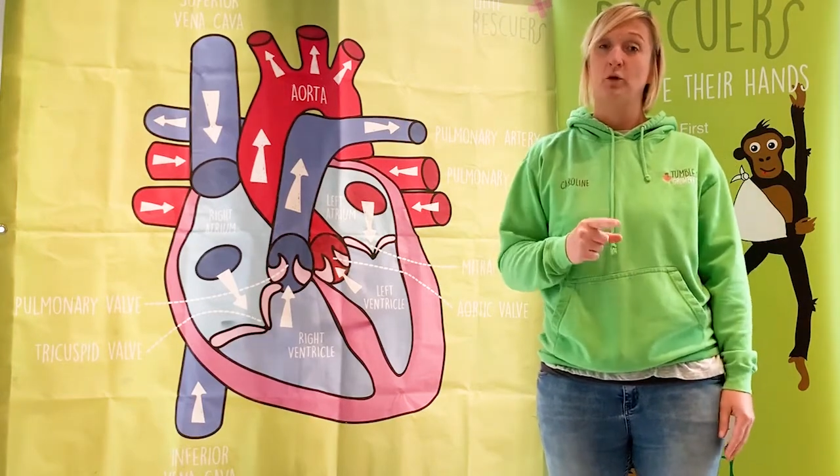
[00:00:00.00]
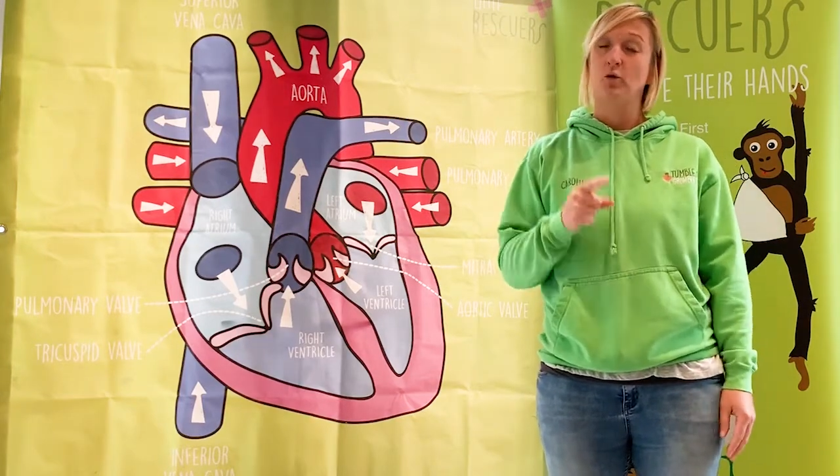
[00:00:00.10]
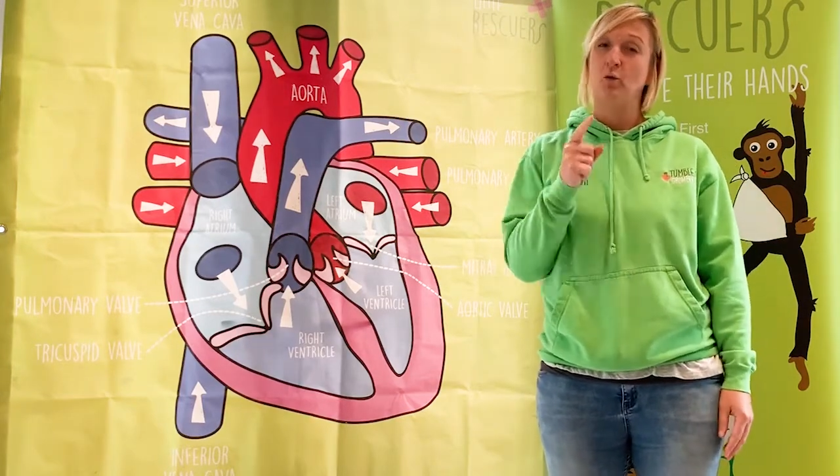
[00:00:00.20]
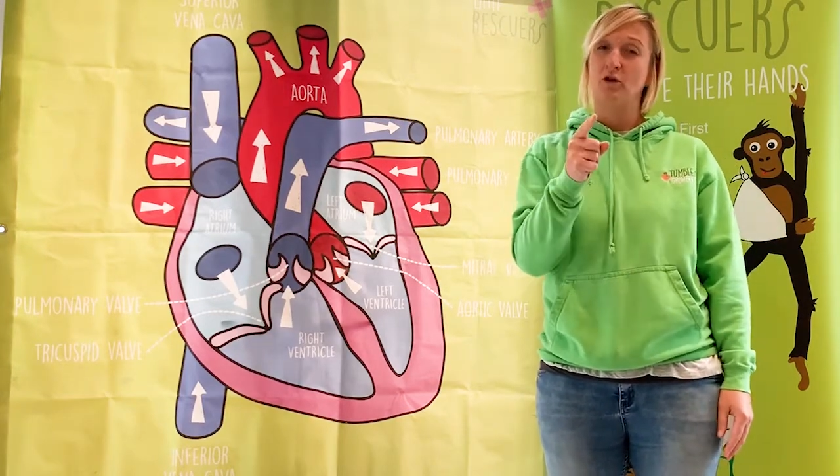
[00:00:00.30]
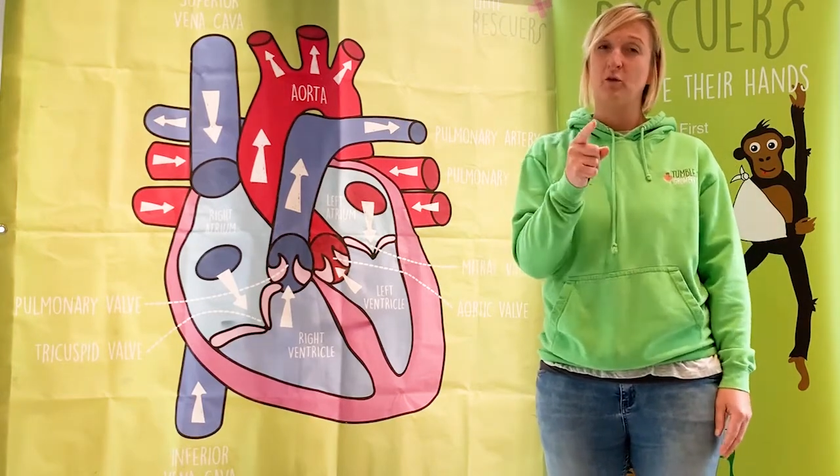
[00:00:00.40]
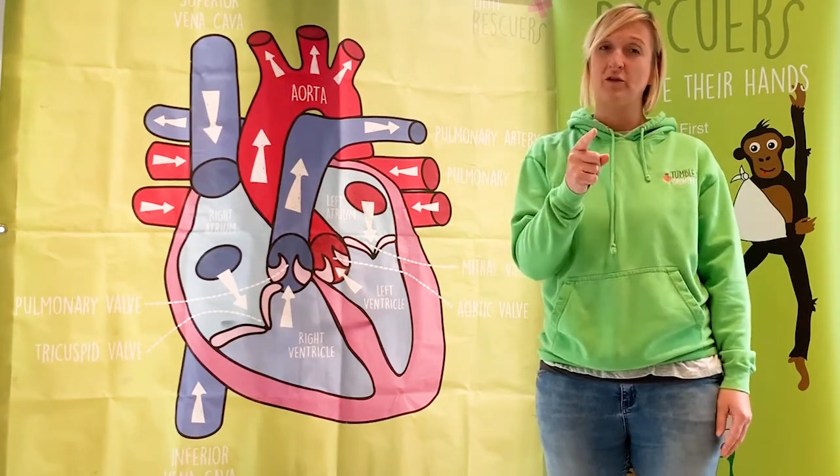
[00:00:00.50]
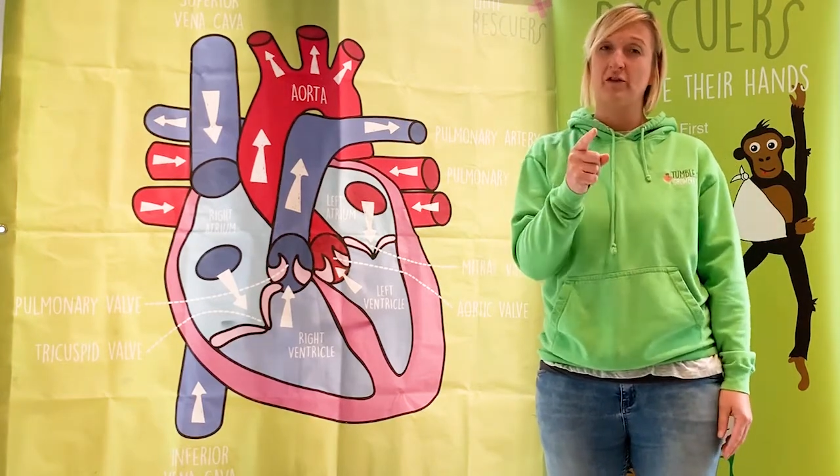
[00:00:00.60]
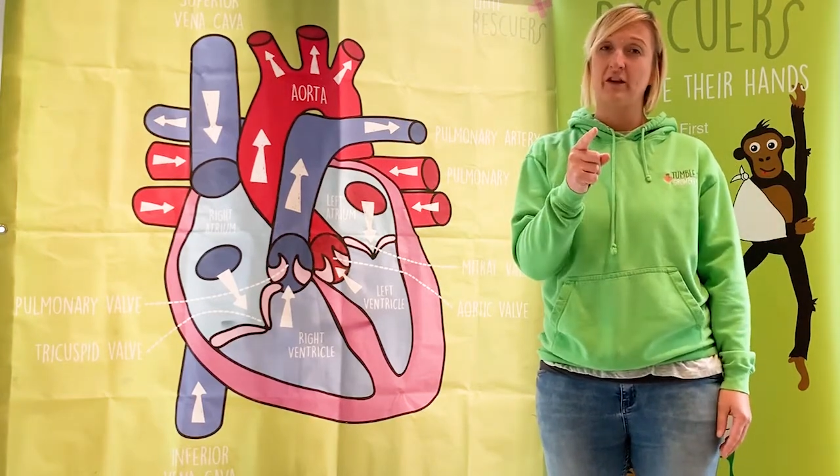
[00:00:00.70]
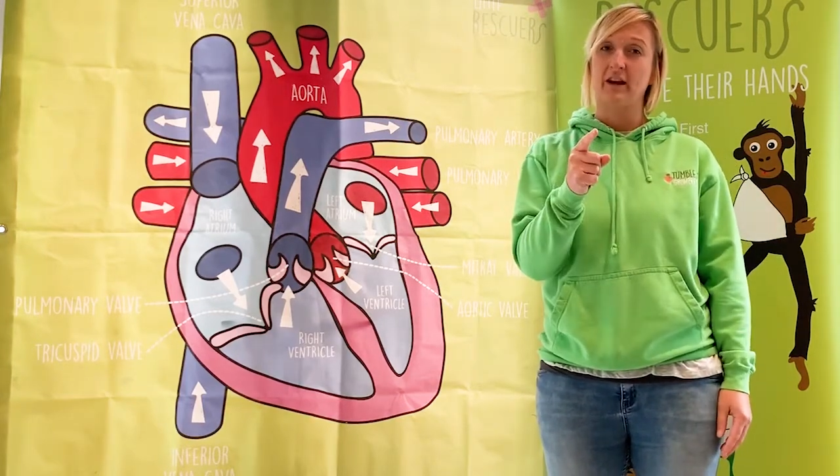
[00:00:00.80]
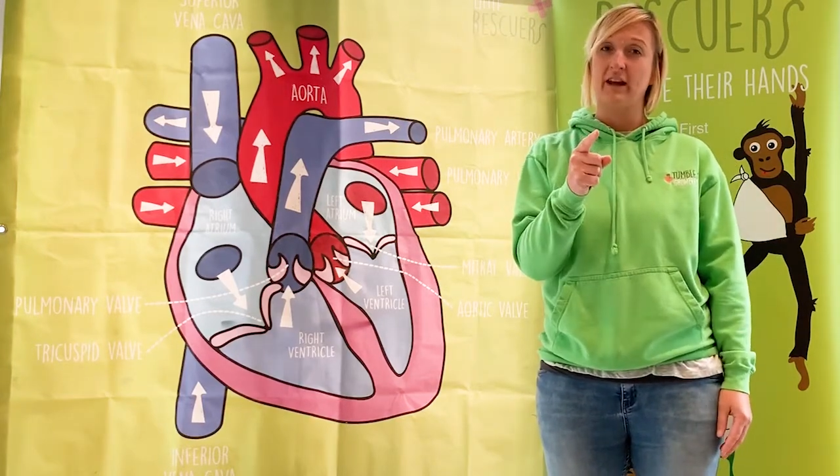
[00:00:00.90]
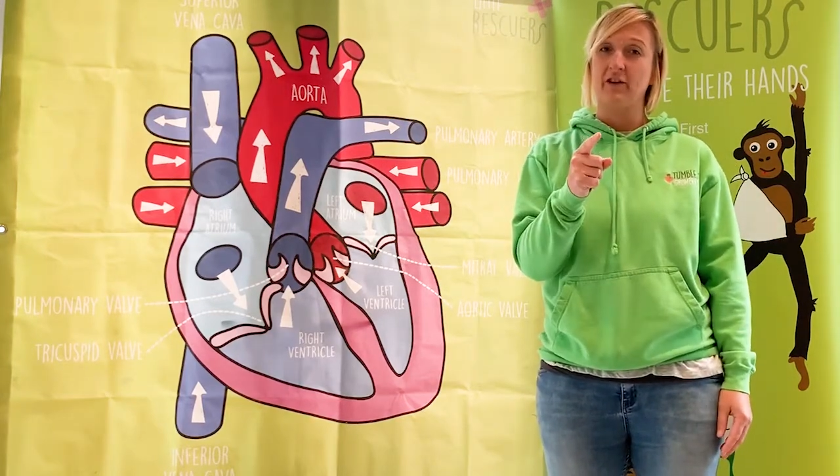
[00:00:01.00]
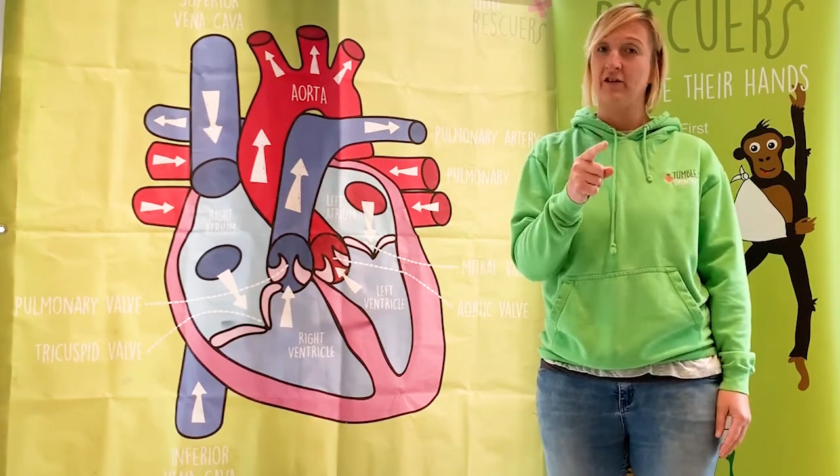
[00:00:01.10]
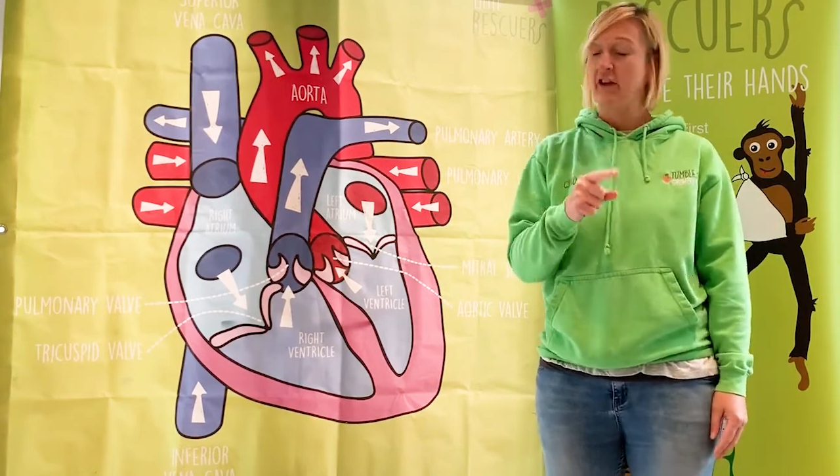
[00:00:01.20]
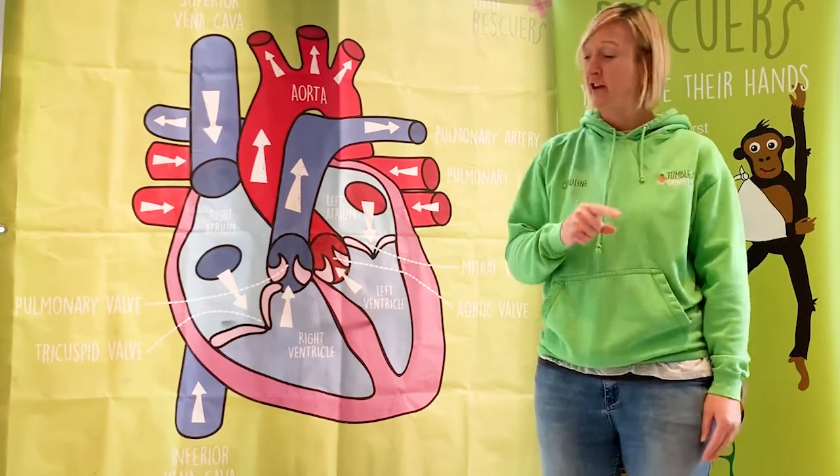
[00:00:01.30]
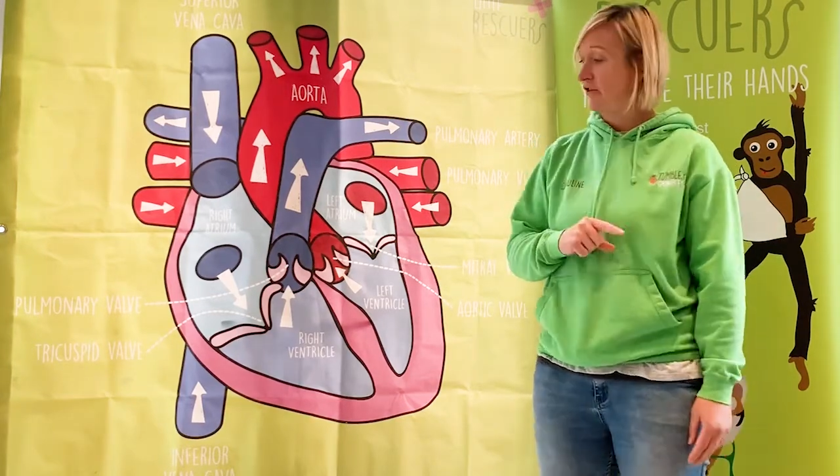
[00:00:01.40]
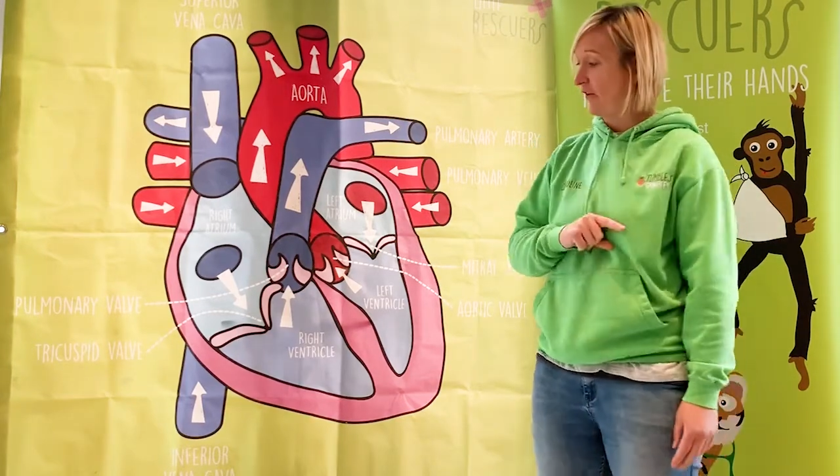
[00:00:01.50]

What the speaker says: Which one do you think it is? Do you